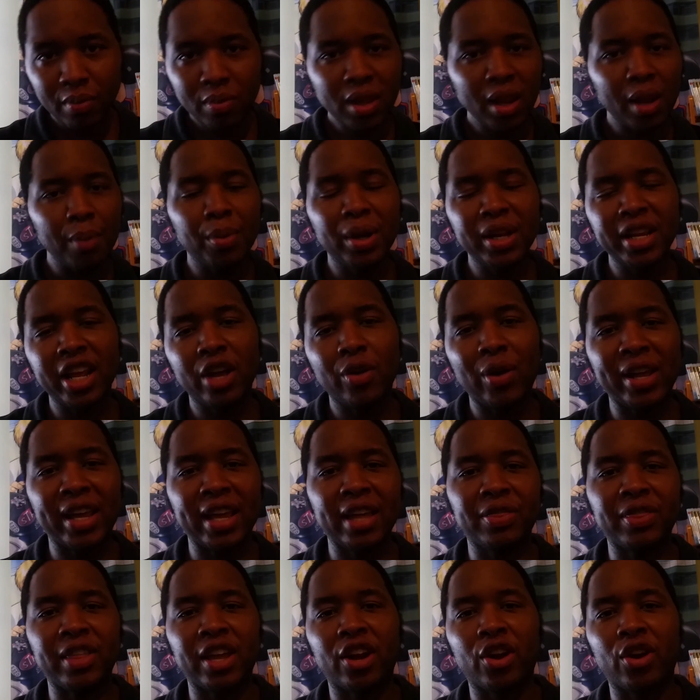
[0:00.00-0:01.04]
But I
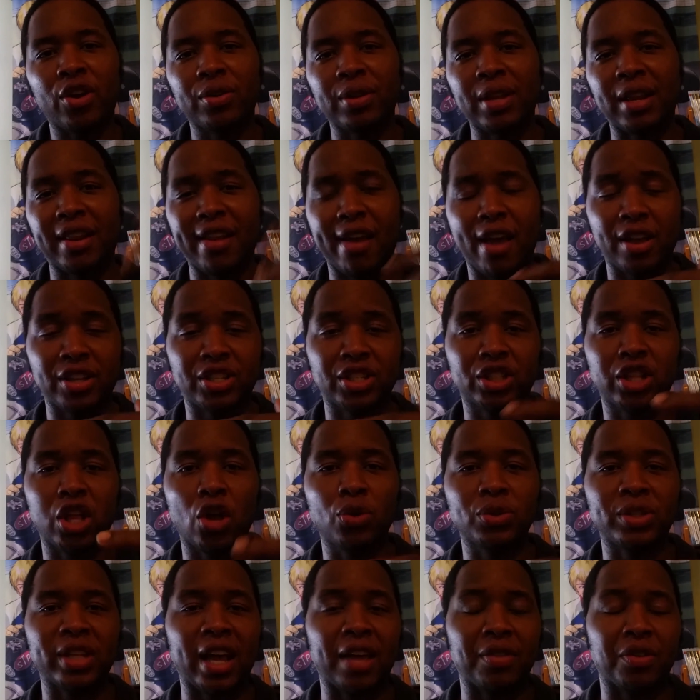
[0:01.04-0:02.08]
get there, and it's
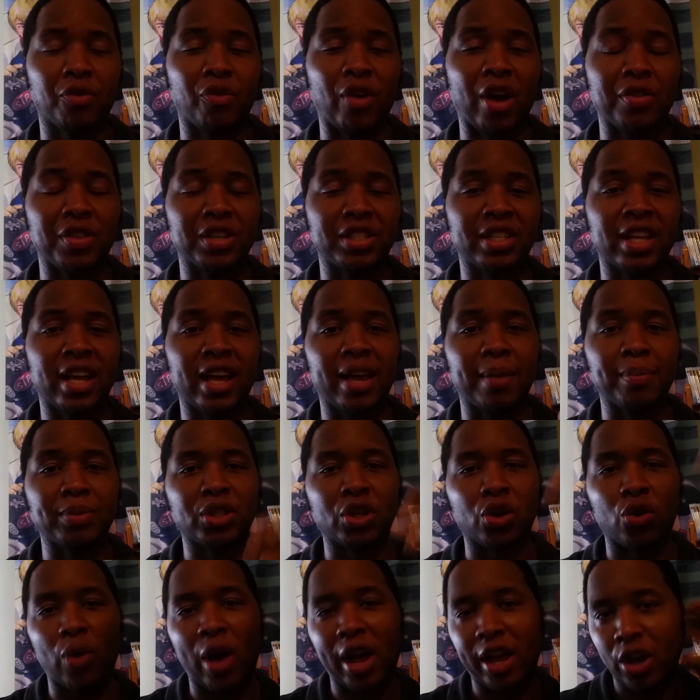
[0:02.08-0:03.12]
closing at around this time.
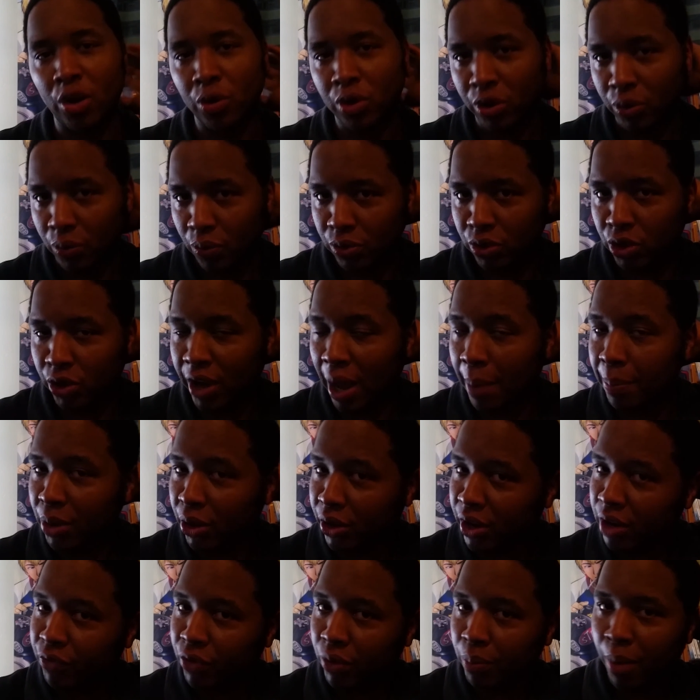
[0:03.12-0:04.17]
So I go to look. I'm
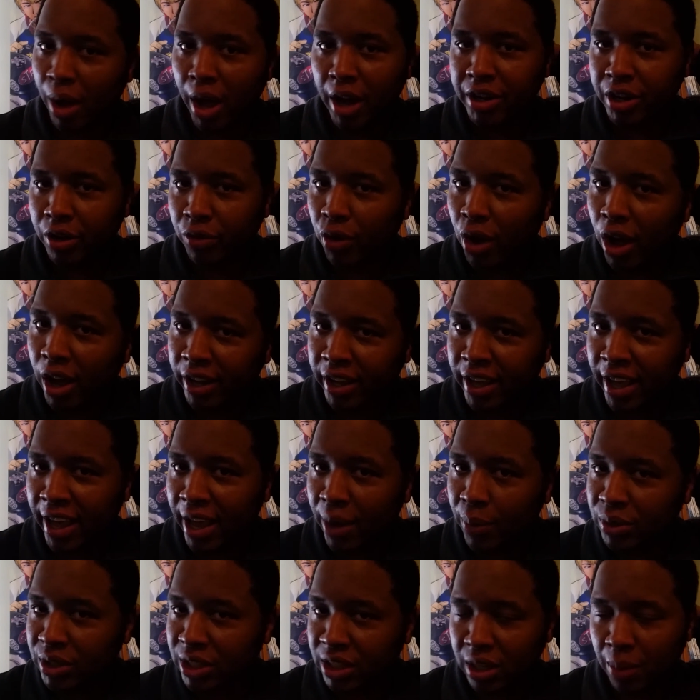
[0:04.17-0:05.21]
looking for
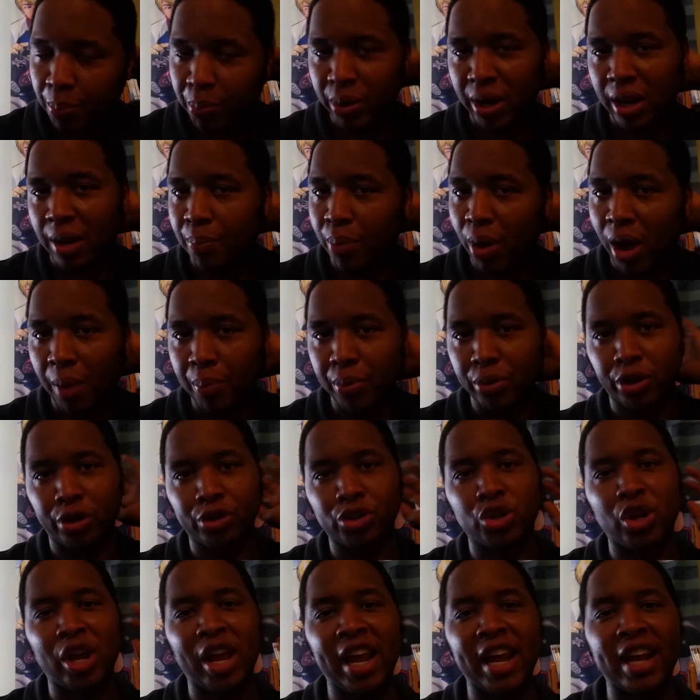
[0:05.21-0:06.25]
Monderake, which is a pretty popular
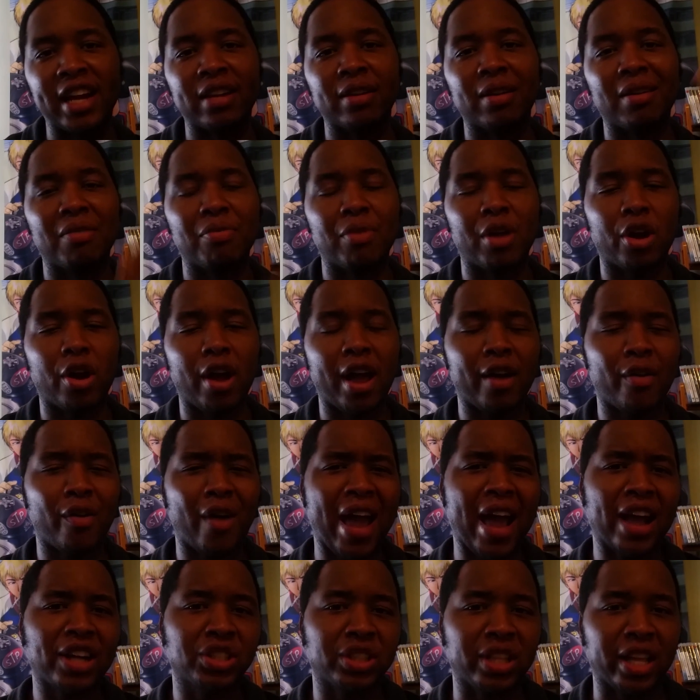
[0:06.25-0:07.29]
chain. There are
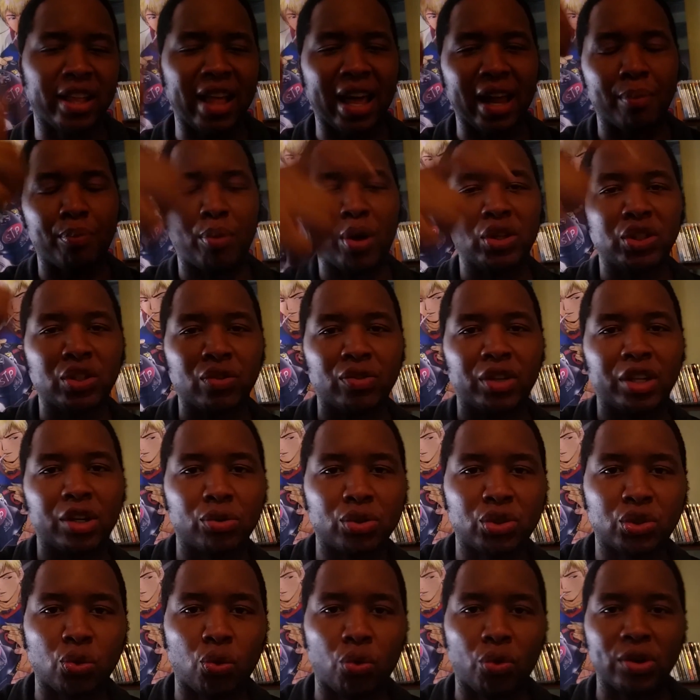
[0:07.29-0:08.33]
actually like a bunch of little
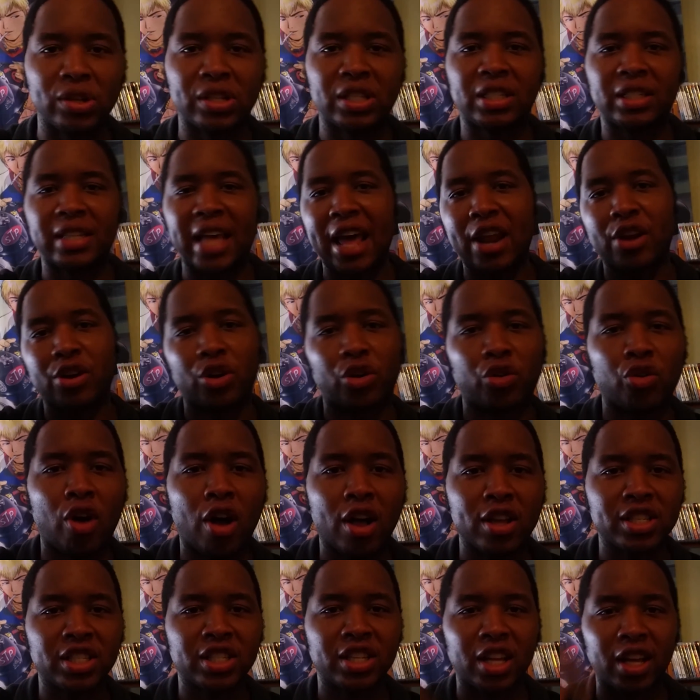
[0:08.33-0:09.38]
stores scattered
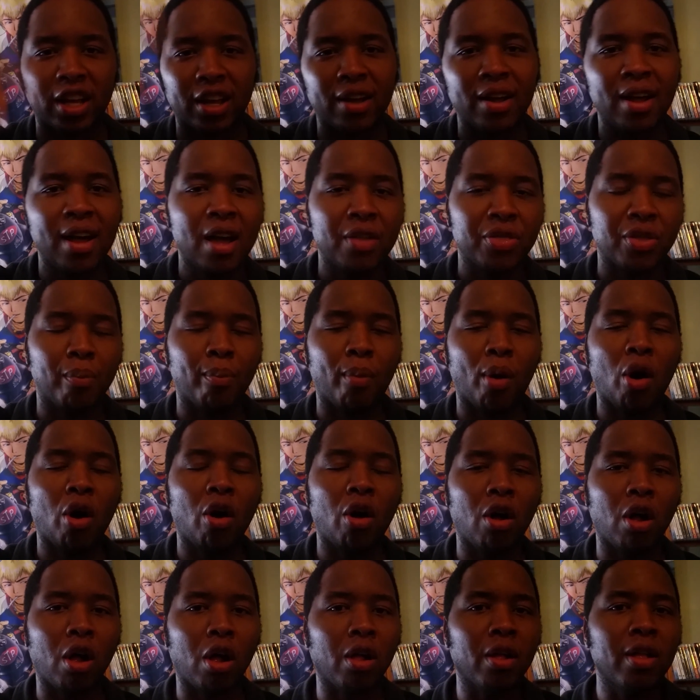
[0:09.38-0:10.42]
across the
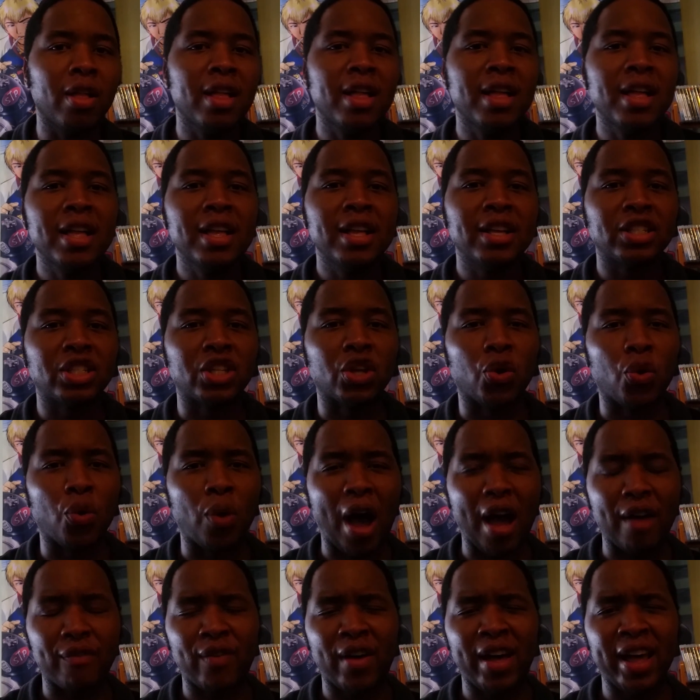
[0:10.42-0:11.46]
mall. So
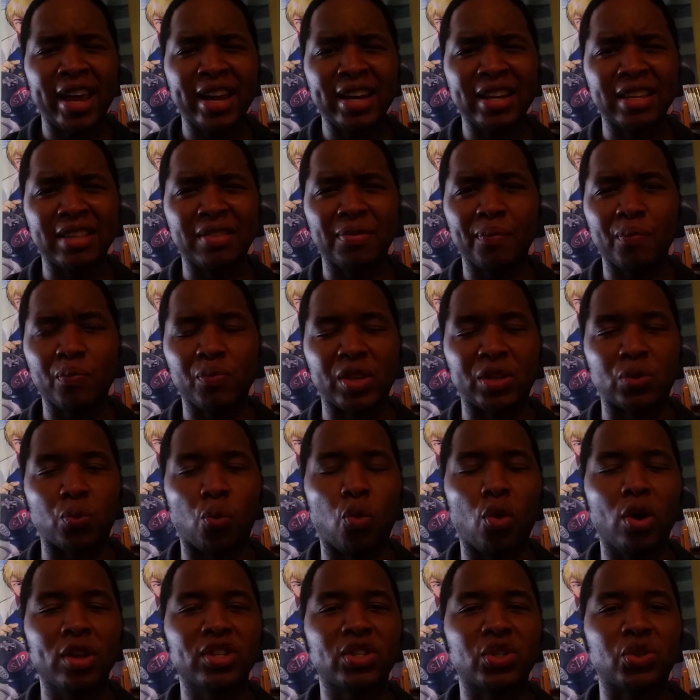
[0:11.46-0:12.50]
I find this
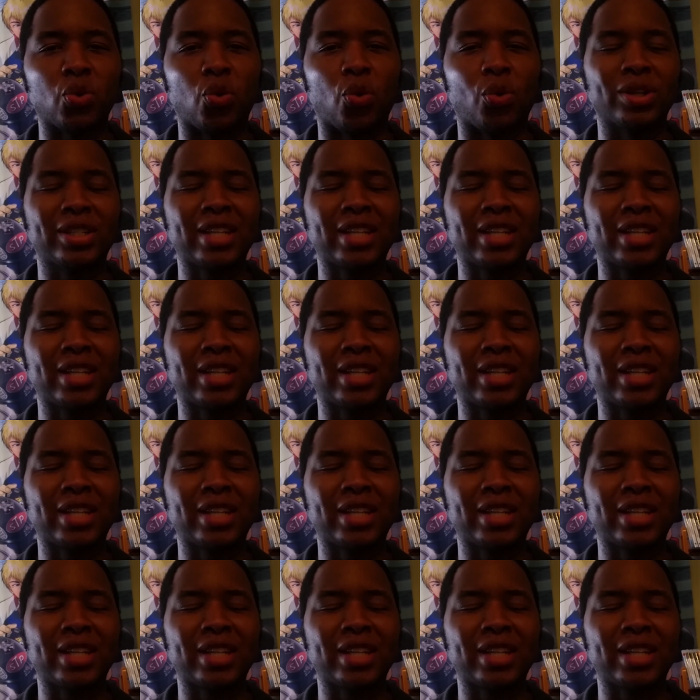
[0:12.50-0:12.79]
one store.